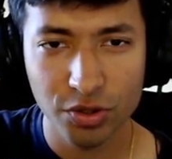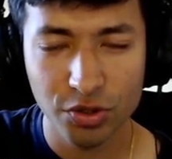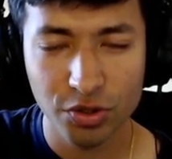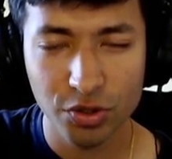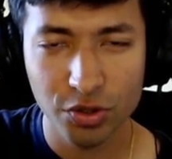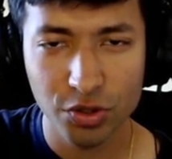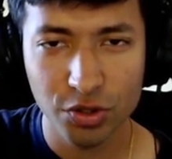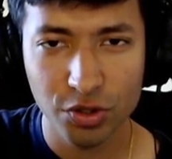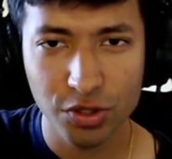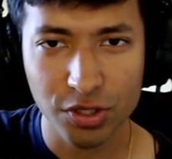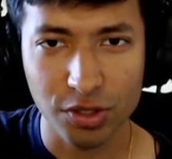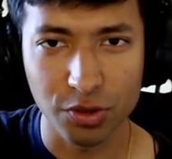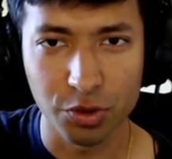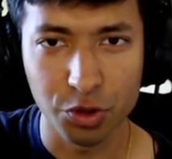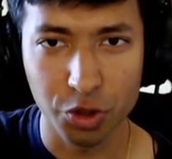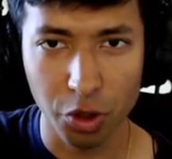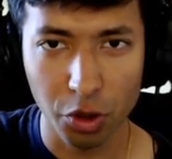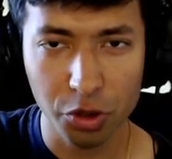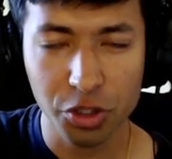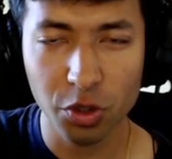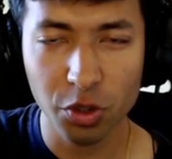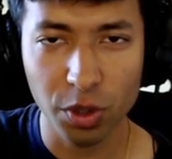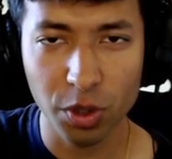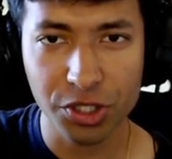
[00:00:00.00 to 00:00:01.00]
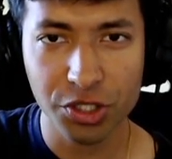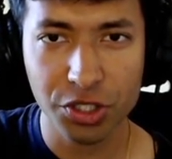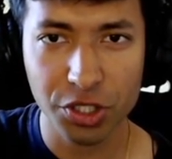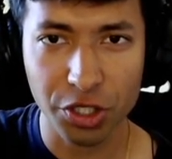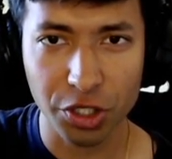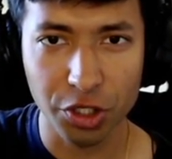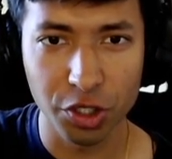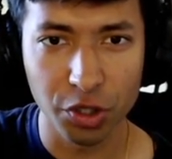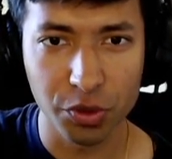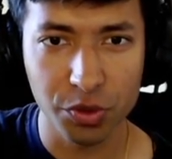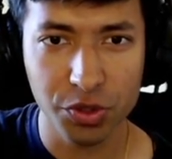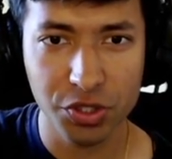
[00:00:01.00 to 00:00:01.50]
So Dokja wants to
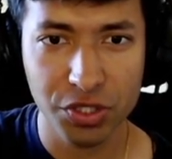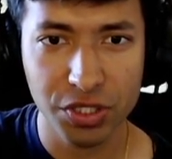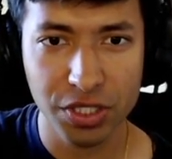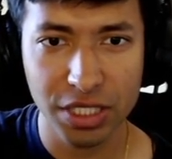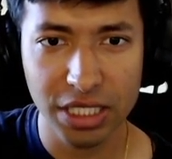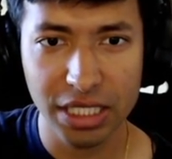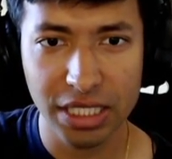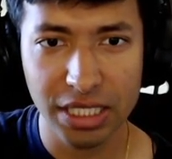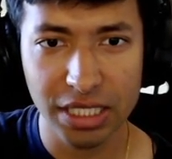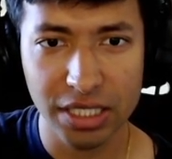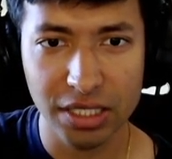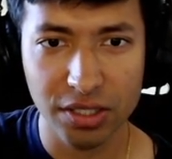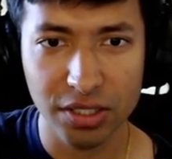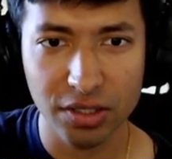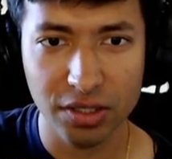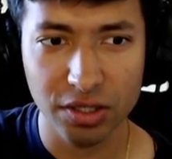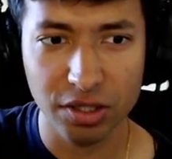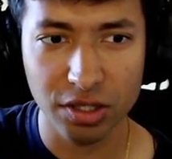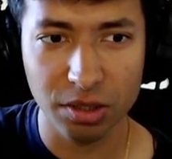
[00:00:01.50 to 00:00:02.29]
go see the